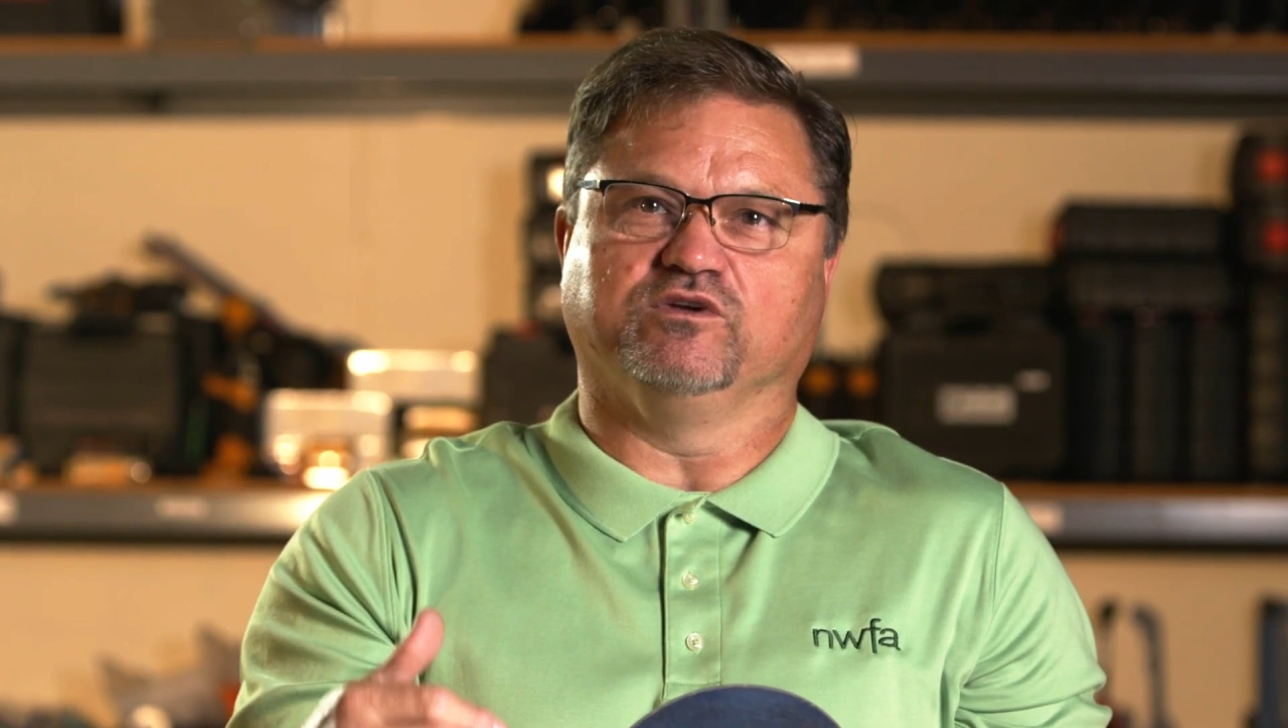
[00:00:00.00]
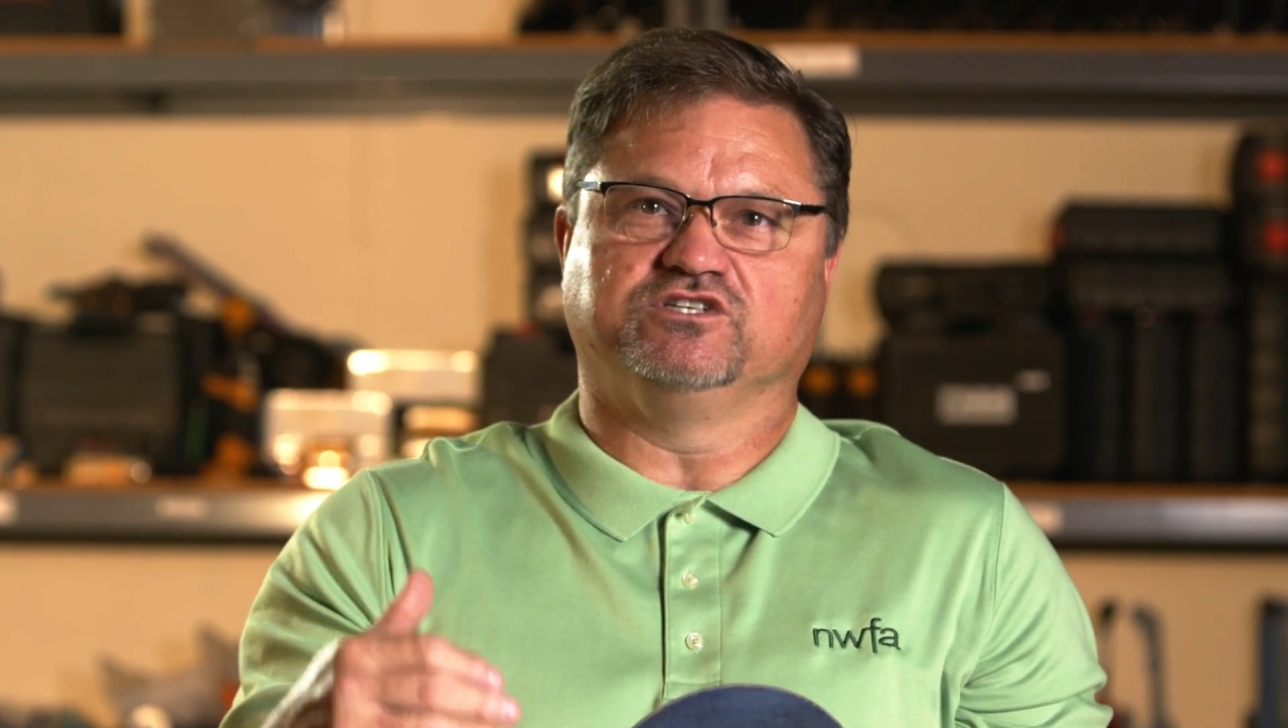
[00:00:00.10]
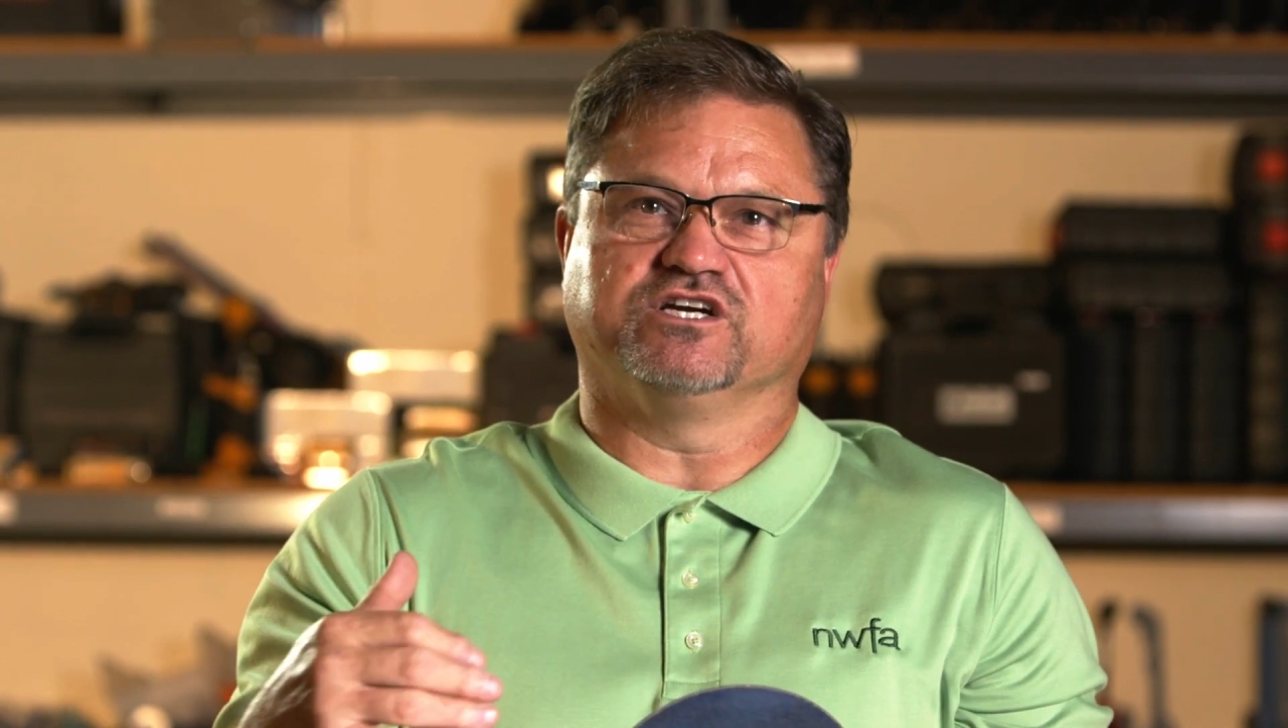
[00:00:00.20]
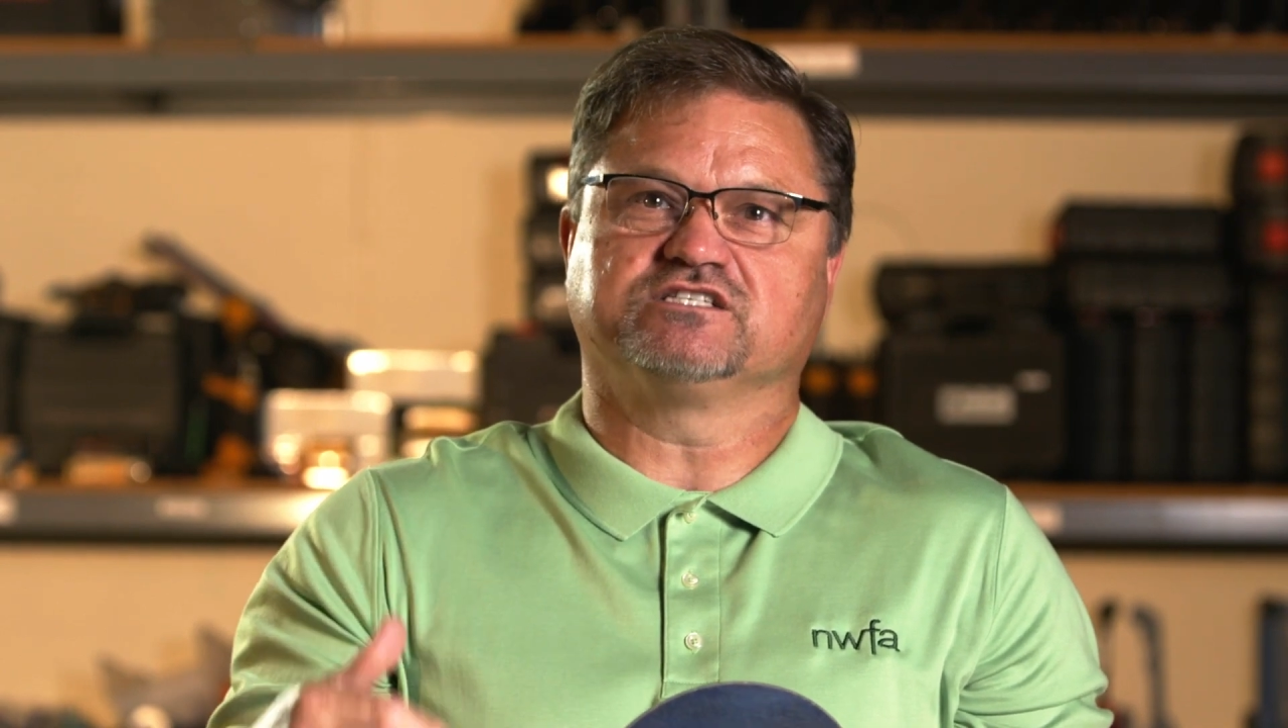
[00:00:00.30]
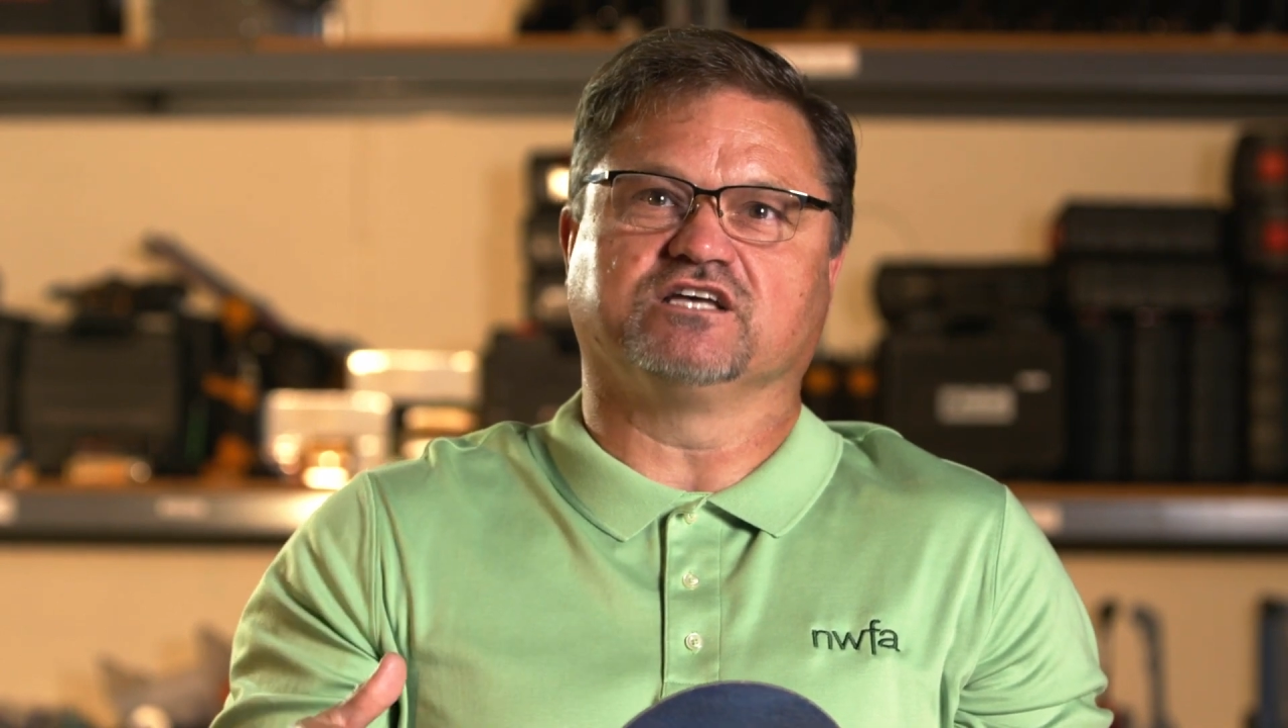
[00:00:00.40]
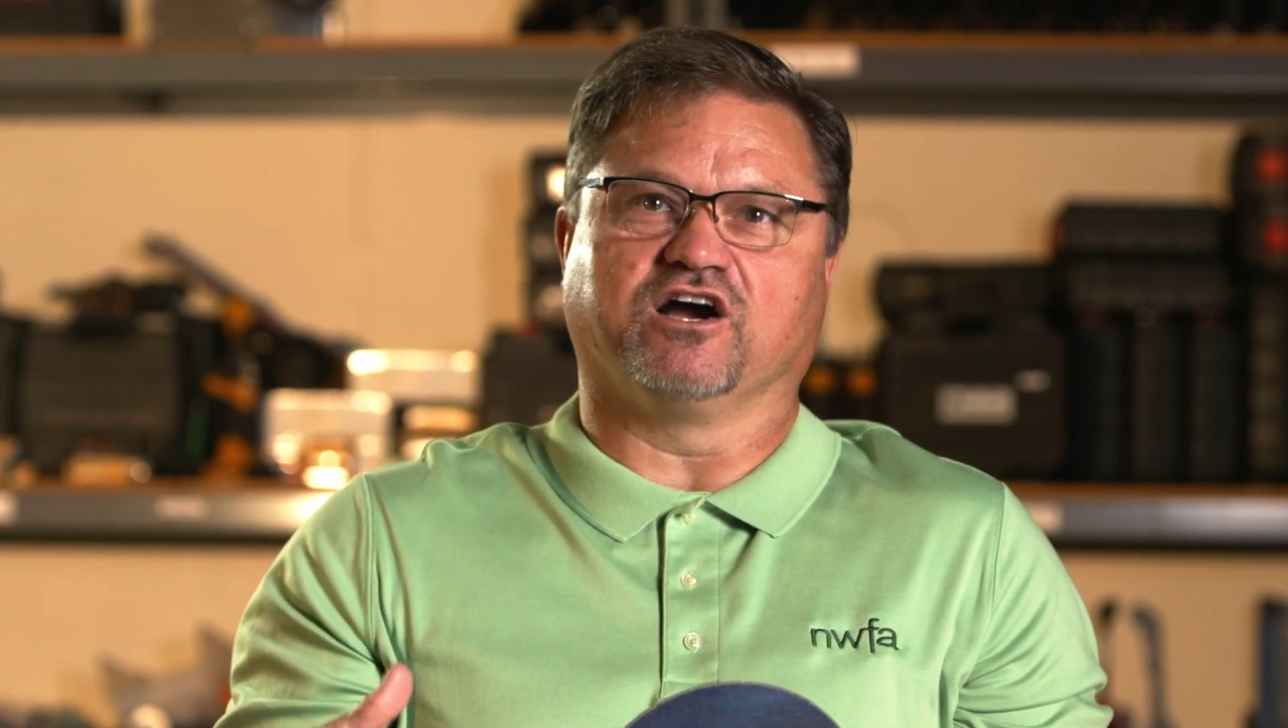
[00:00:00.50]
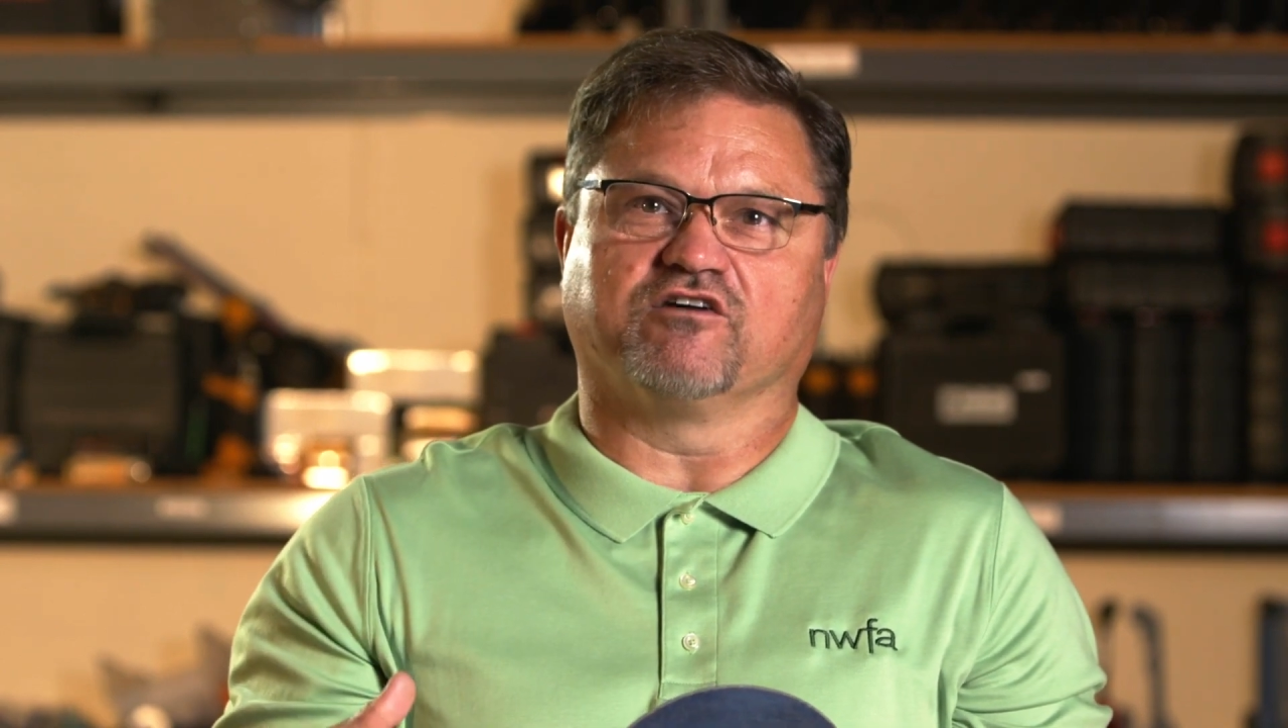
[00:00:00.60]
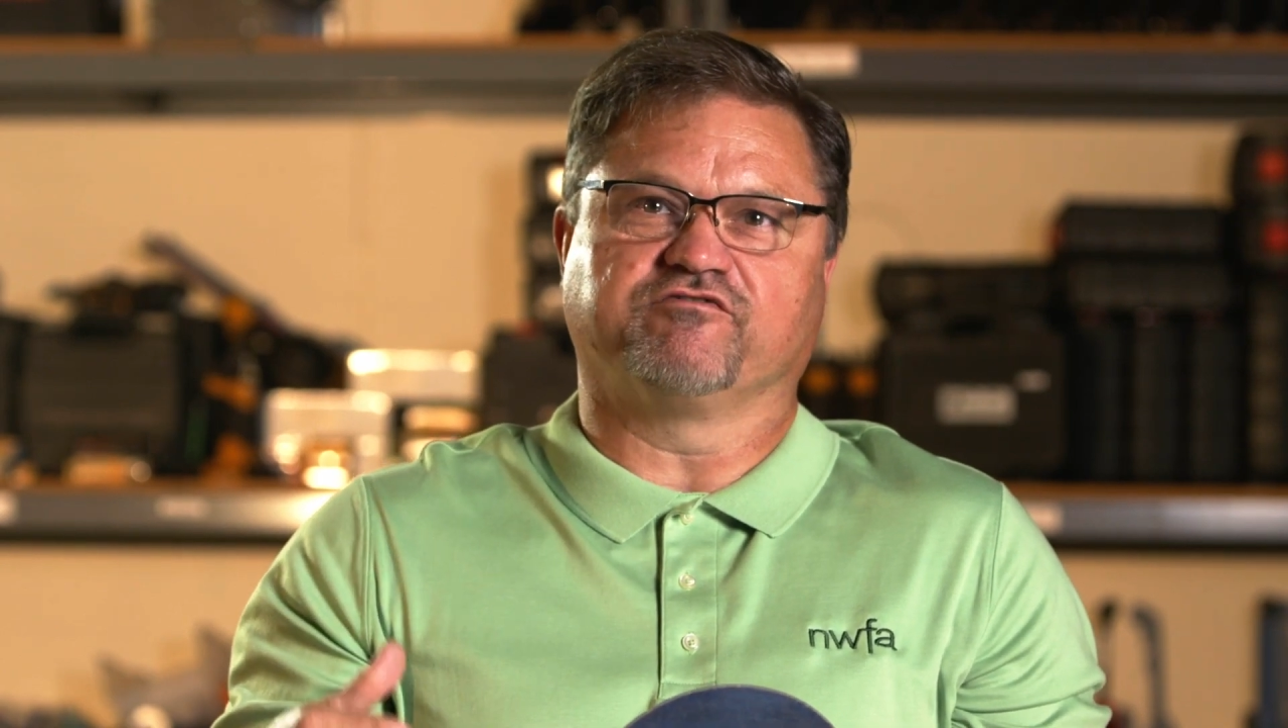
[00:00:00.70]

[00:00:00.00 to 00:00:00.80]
with just our